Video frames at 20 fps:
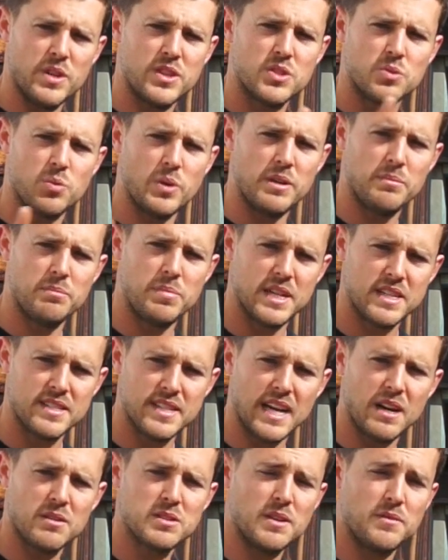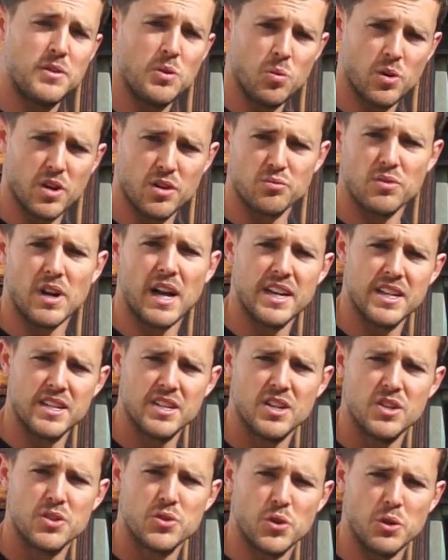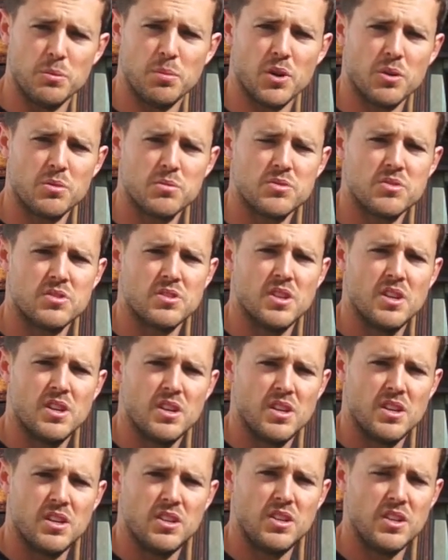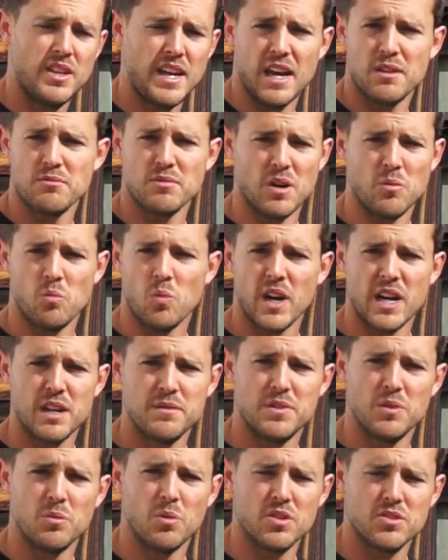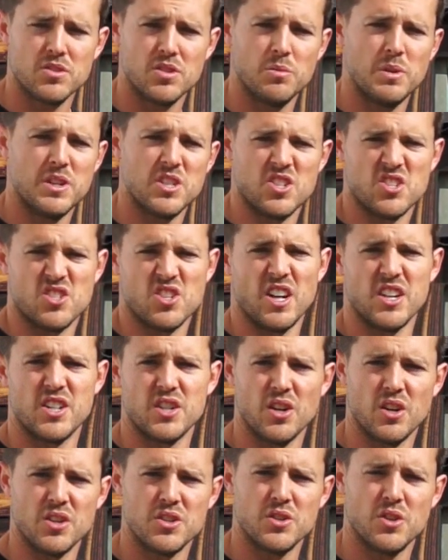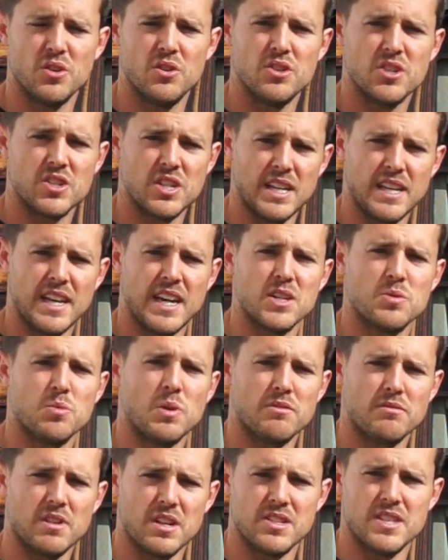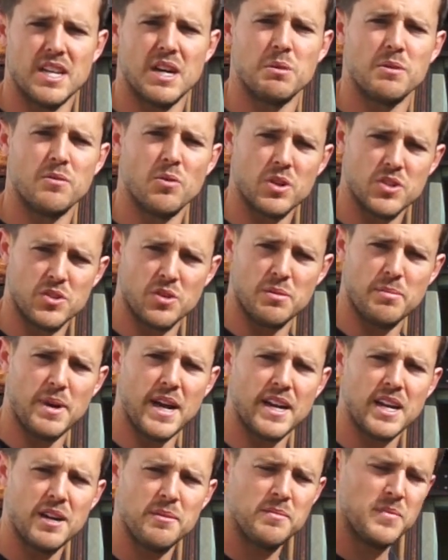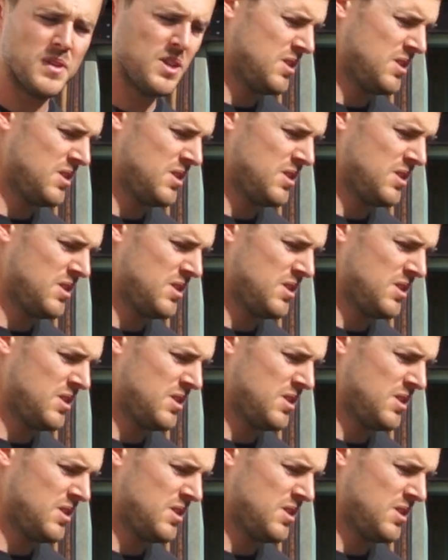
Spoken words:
with twin pigtails if you want to run two bottles. You can run one if you want to. We just decided to go two just in case one runs out. We've always got a backup.